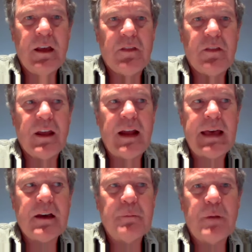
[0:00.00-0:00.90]
that I
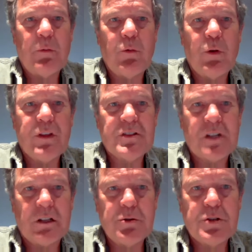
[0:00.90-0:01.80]
come up with
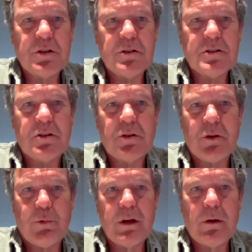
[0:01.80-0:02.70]
solutions to the
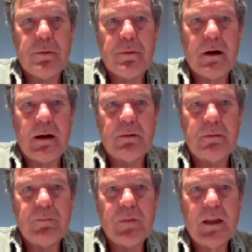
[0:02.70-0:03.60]
real problem.
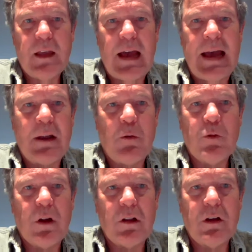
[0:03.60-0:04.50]
I don't want
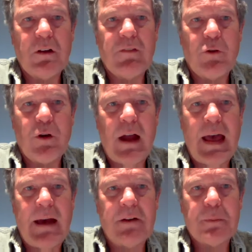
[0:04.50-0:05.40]
to look for
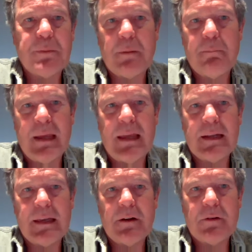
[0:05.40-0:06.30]
how to put a band
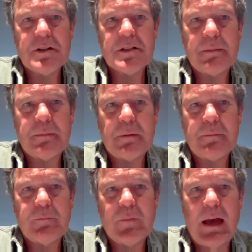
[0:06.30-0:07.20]
aid on a
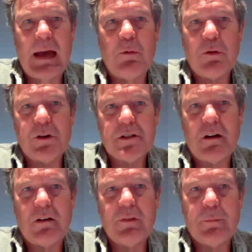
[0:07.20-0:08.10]
symptom. I want to
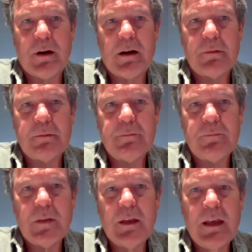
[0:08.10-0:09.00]
solve the problem.
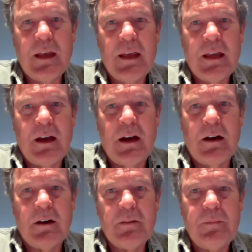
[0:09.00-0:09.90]
Uh,